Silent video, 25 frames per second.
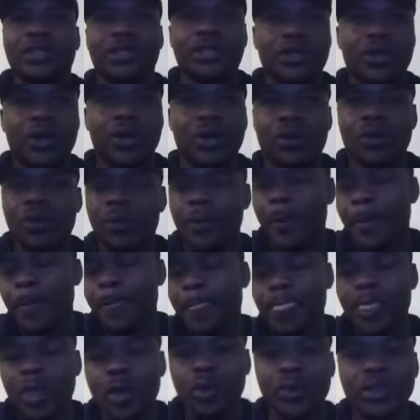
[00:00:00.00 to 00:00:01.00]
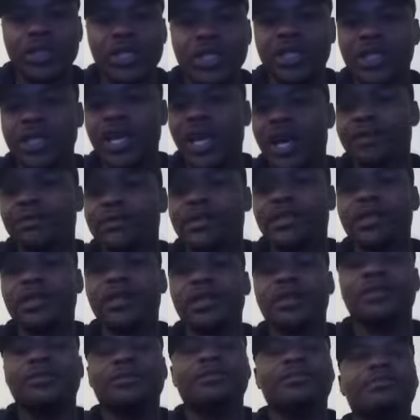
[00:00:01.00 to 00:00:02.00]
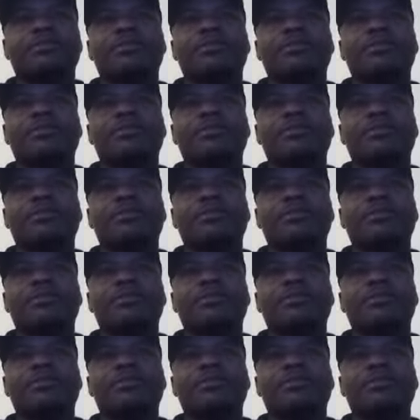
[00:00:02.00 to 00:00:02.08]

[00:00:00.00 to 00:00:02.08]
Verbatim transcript: So we just have to